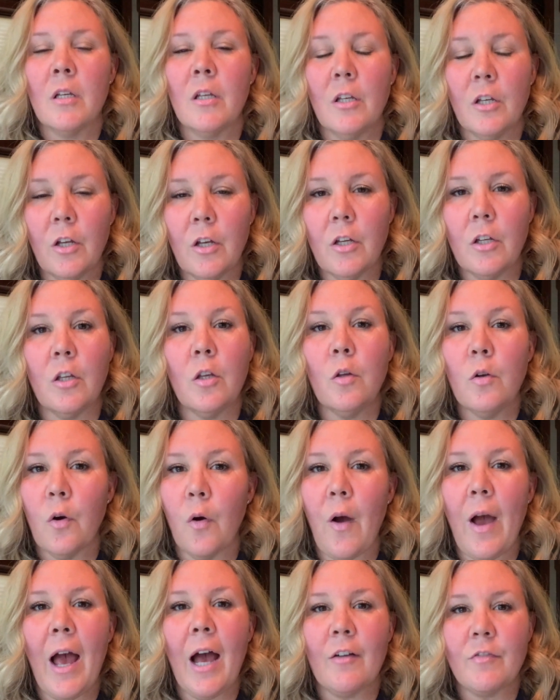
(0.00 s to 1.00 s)
you
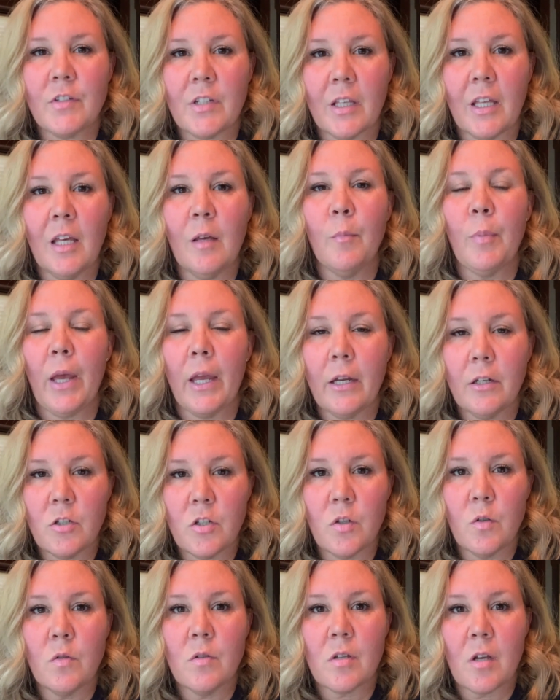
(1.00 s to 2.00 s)
don't have to keep paying
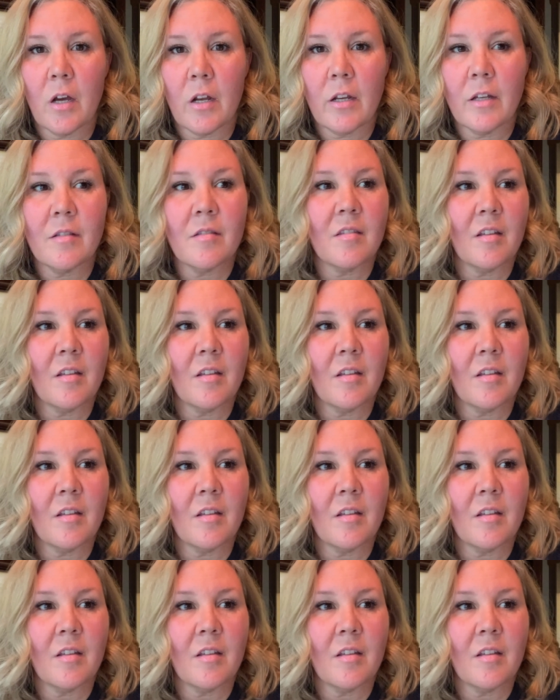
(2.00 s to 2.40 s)
dues on it,